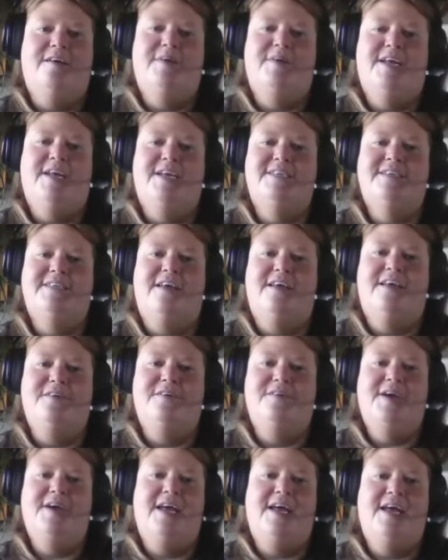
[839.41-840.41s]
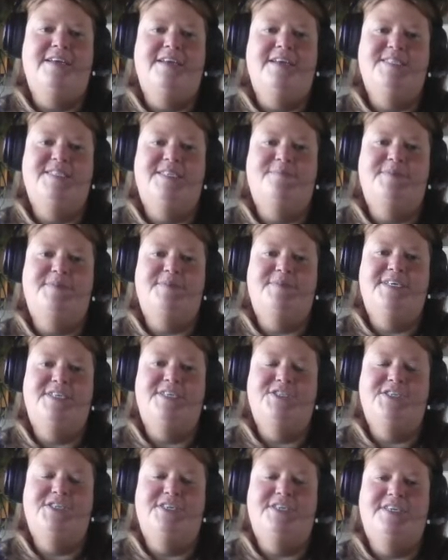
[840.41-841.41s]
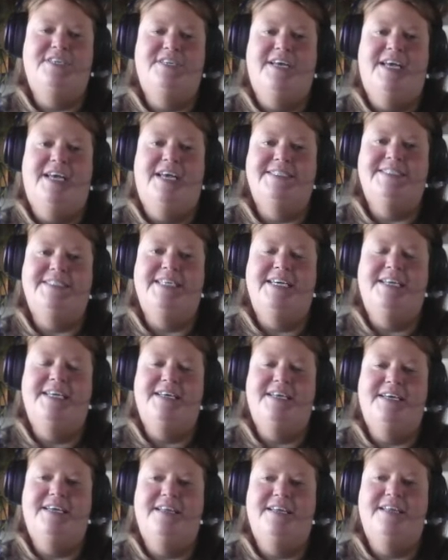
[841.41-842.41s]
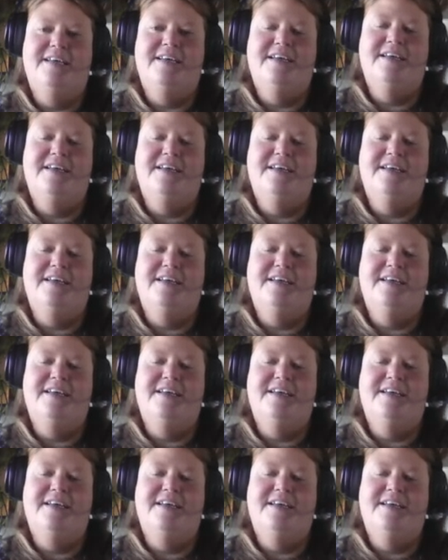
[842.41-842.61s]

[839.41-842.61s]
It has all your headings in position as needed.